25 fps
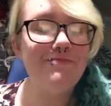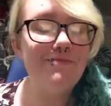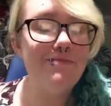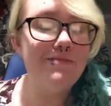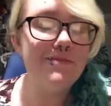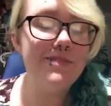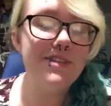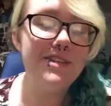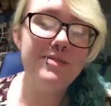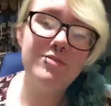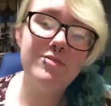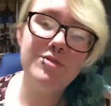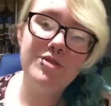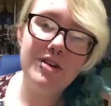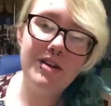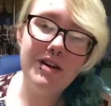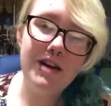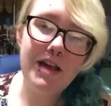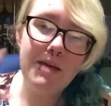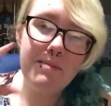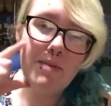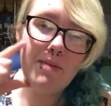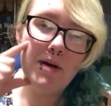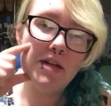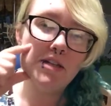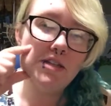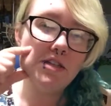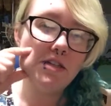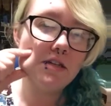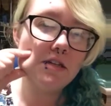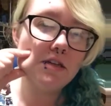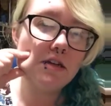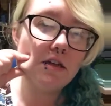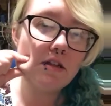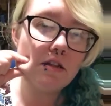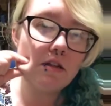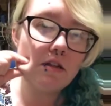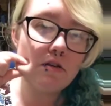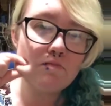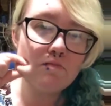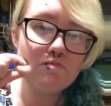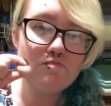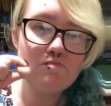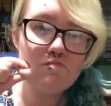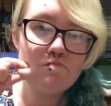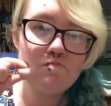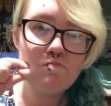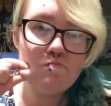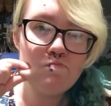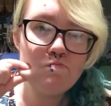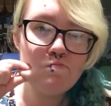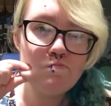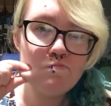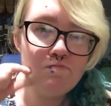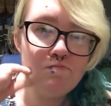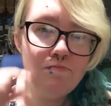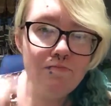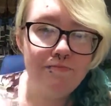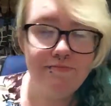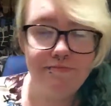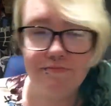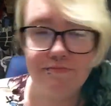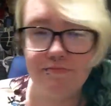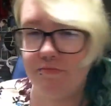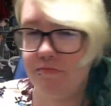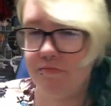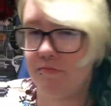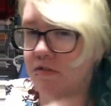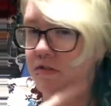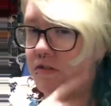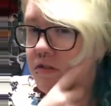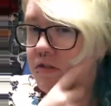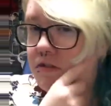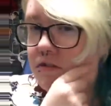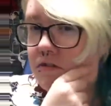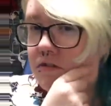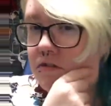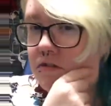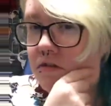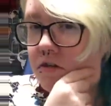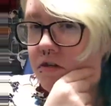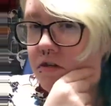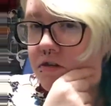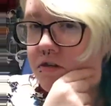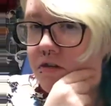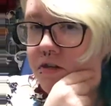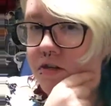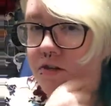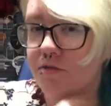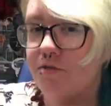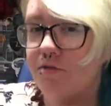Yeah, I'm starting to get pudgy again, though. I'm starting to, like,